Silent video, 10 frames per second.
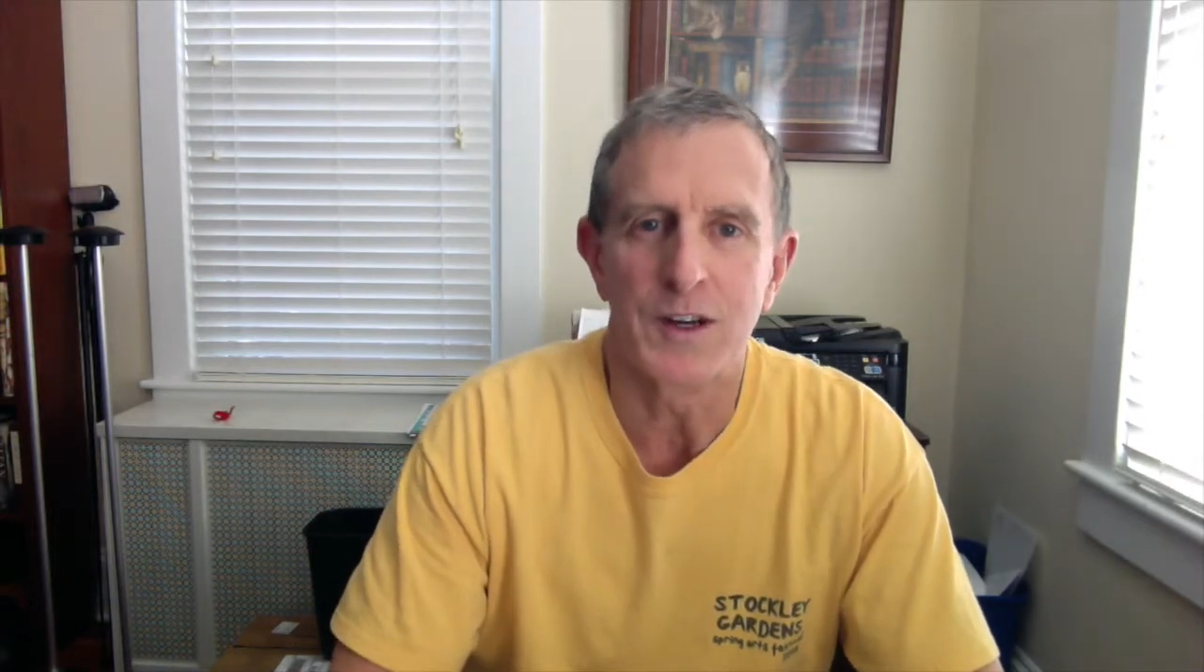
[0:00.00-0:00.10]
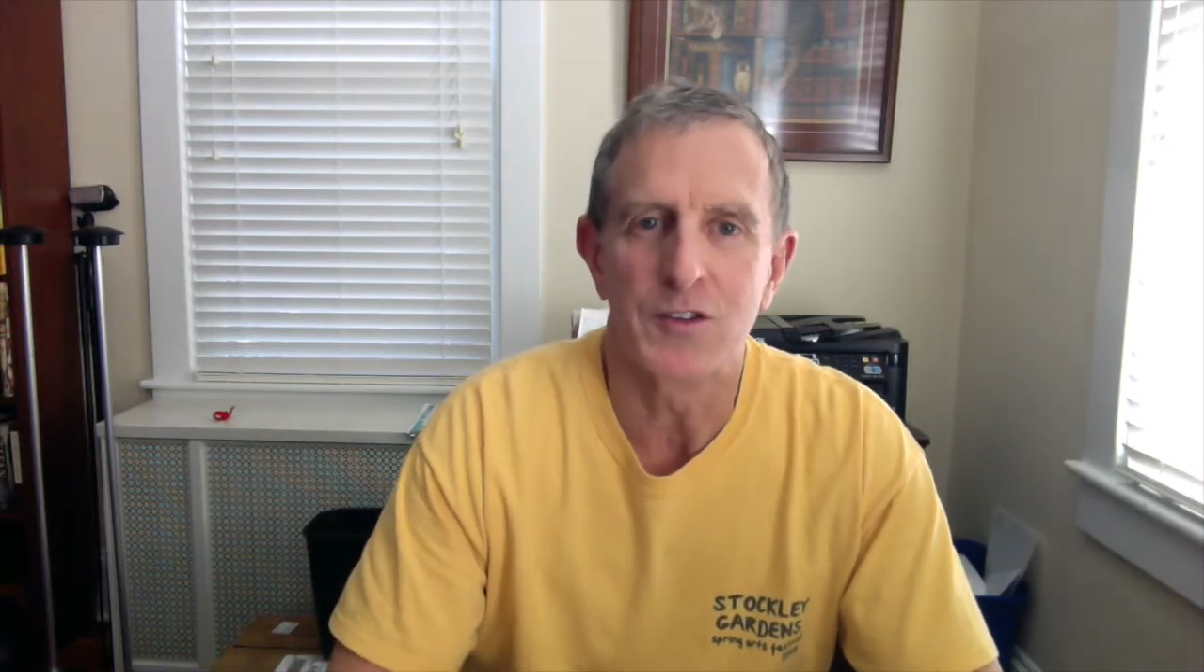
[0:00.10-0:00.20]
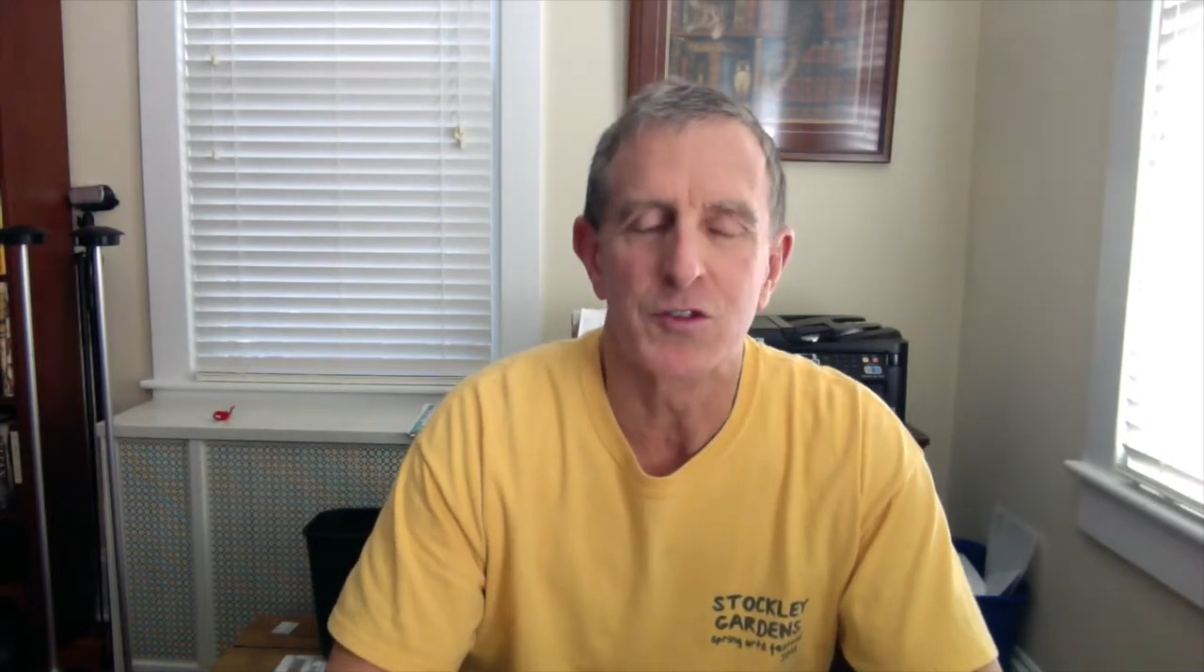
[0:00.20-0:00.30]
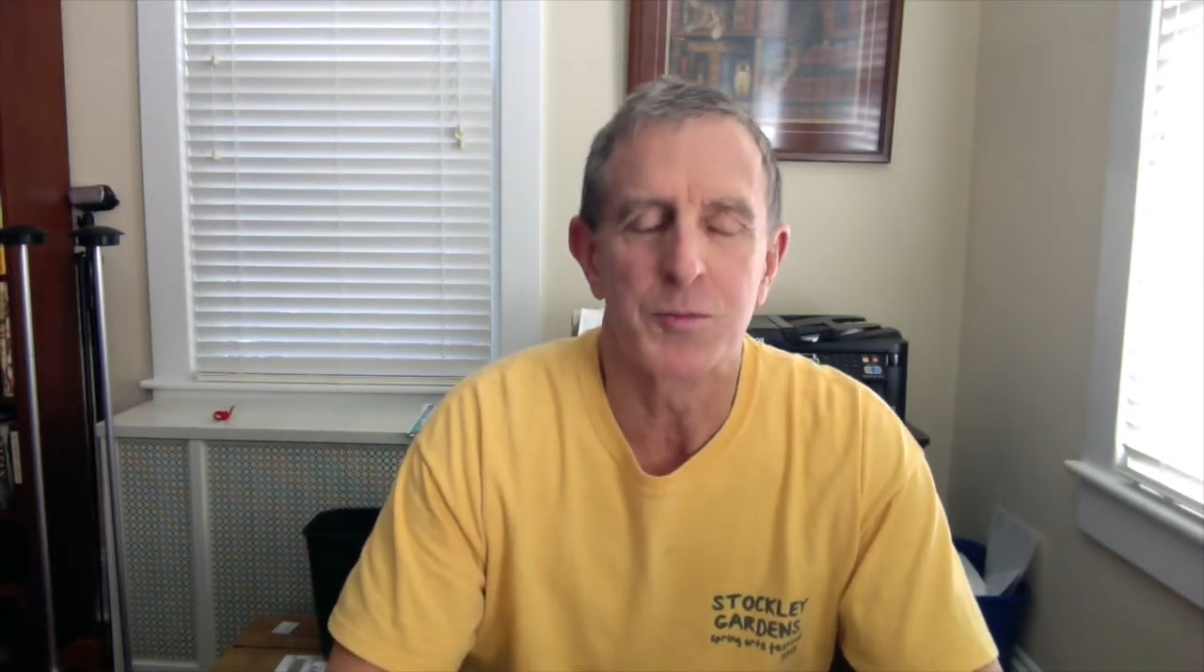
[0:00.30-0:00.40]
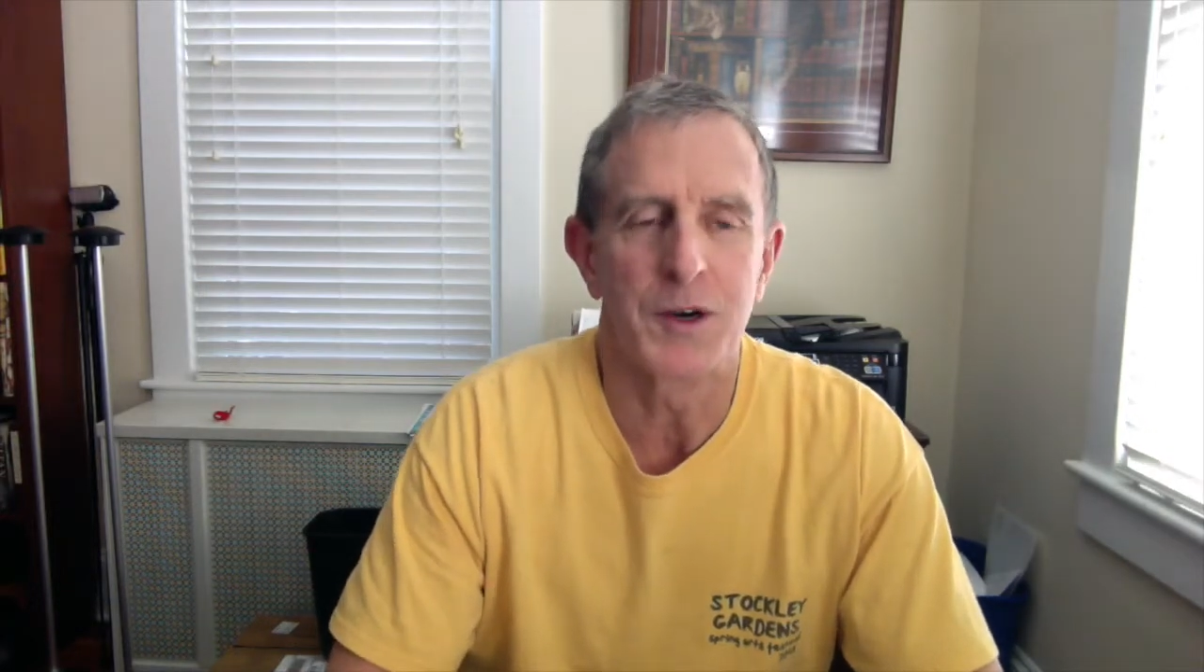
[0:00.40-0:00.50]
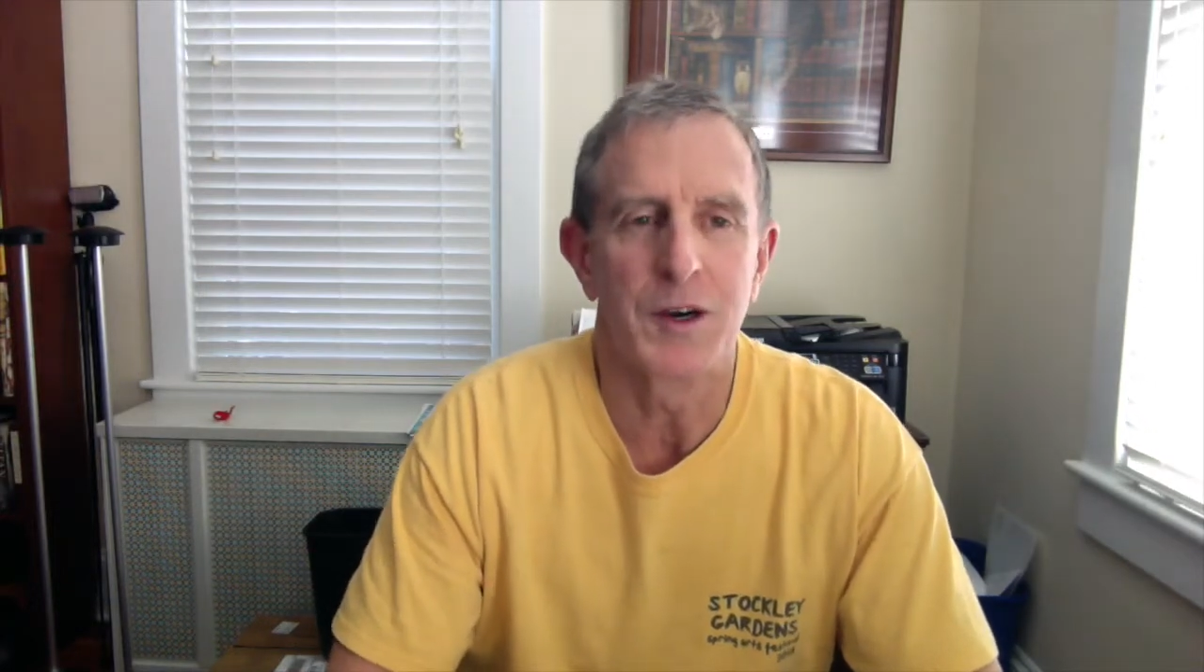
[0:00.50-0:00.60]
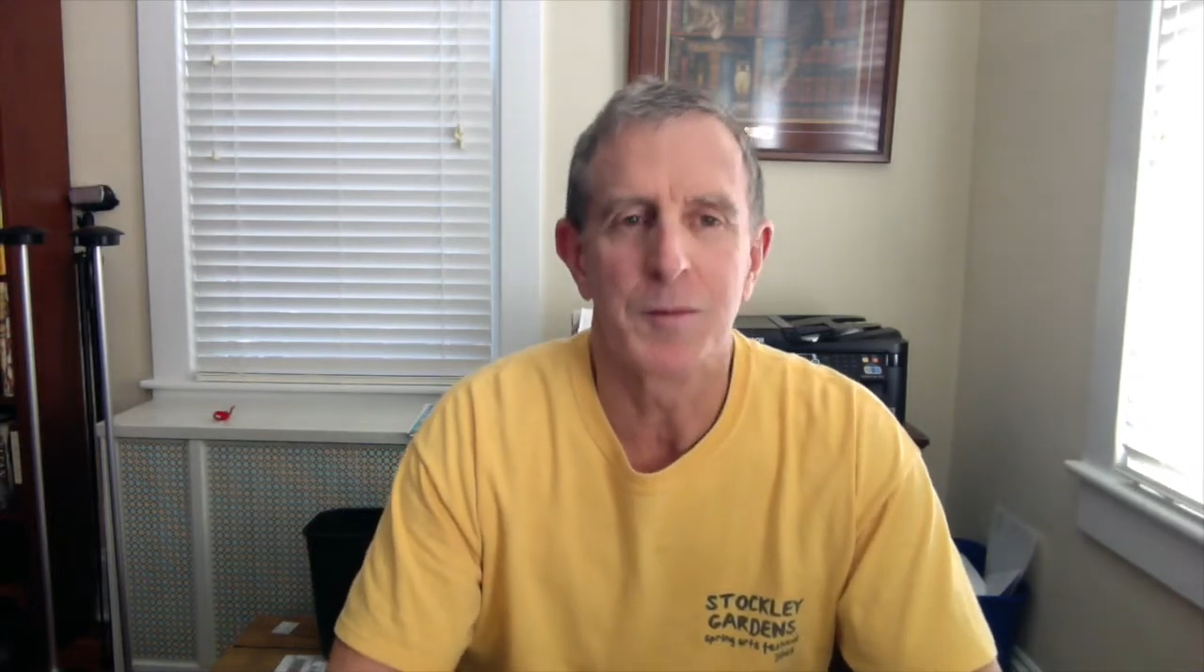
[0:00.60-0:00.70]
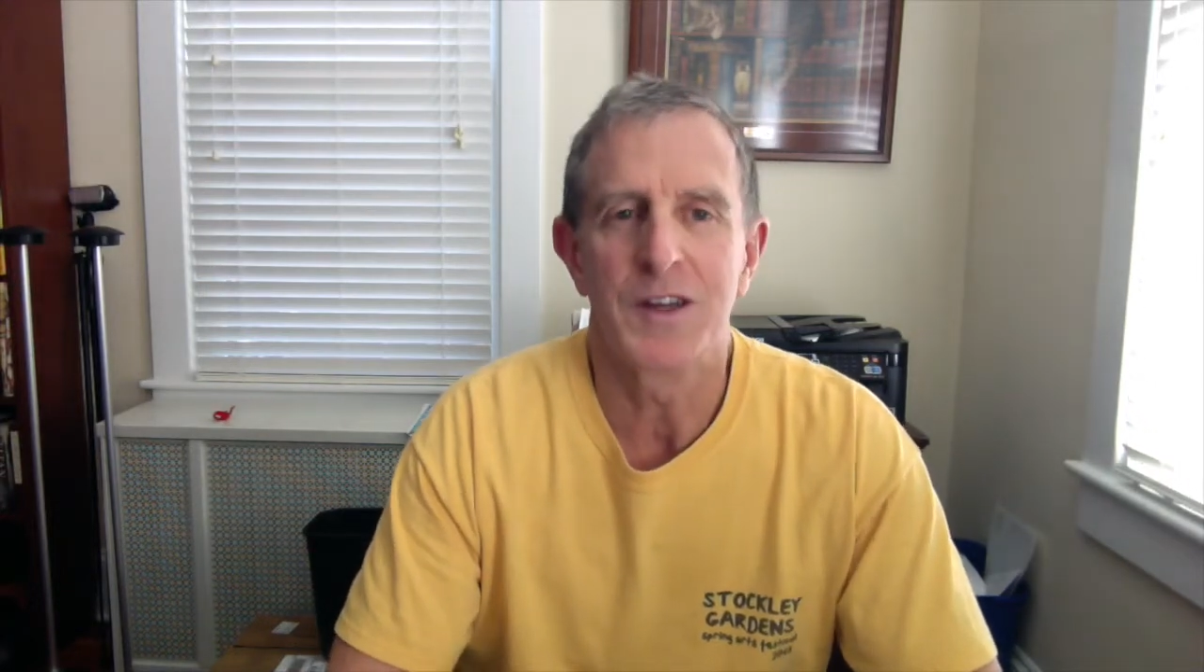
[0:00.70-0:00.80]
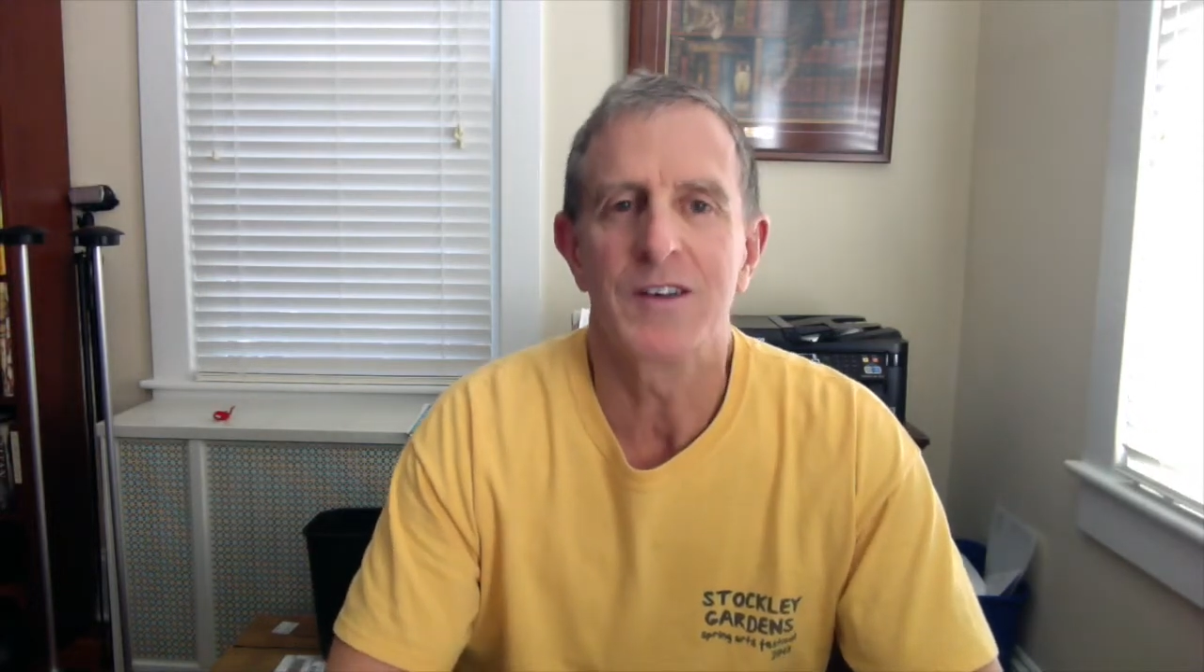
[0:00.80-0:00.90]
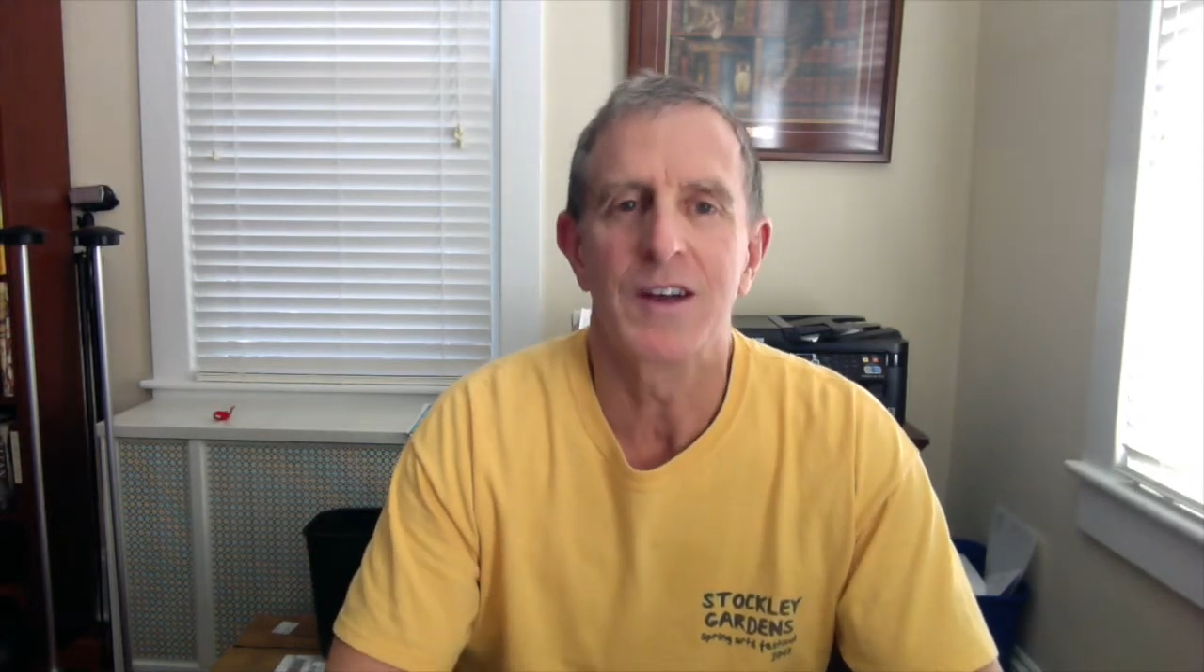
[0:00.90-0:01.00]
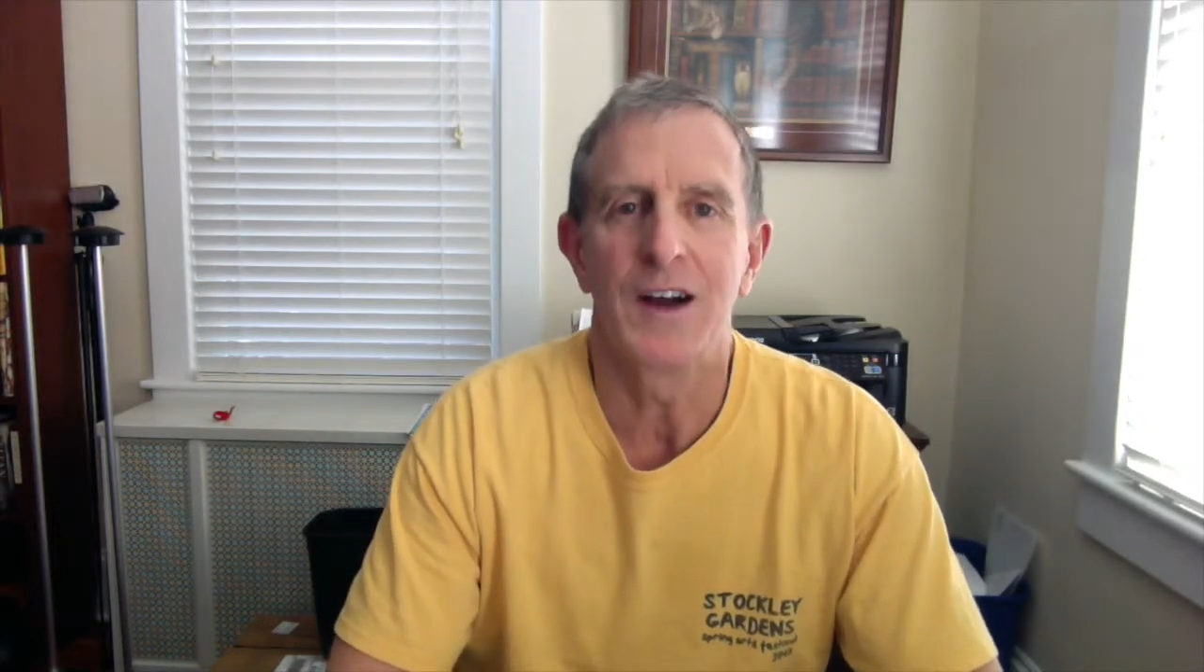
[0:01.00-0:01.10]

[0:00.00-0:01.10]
experiment.